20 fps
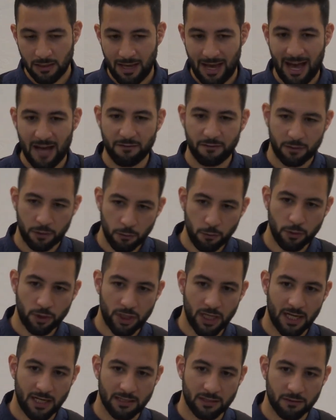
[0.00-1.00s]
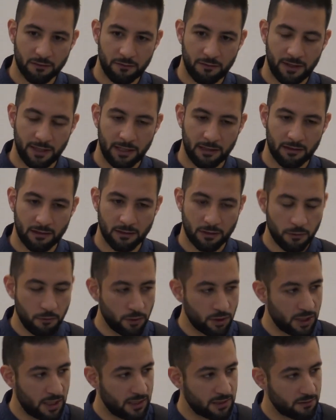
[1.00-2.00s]
have two shares of faith and two
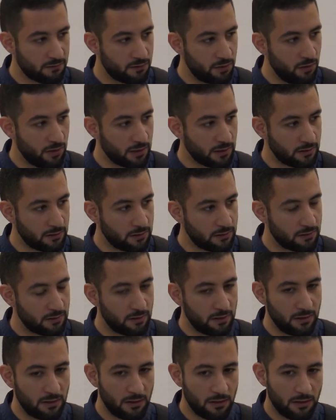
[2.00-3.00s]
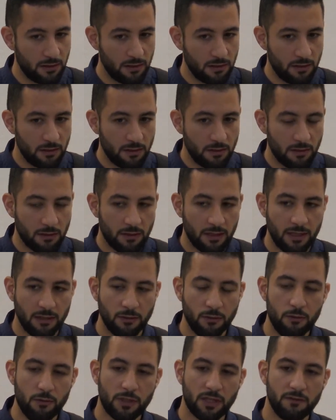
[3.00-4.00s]
shares of knowledge, then
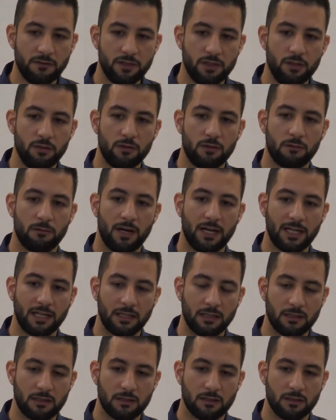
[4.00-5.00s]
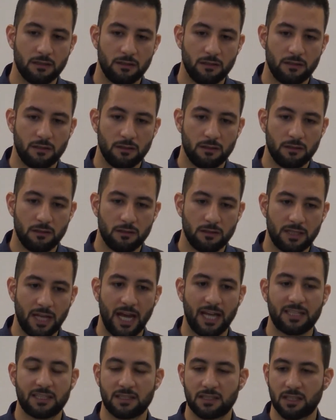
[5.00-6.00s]
who gives you the right to
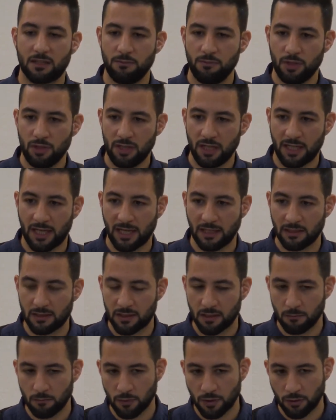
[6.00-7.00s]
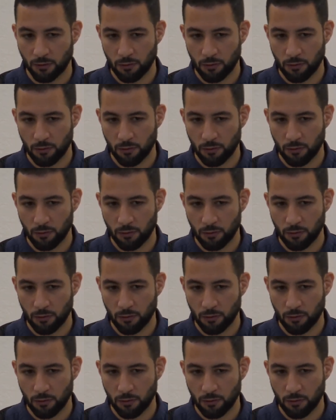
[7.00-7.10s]
excommunicate someone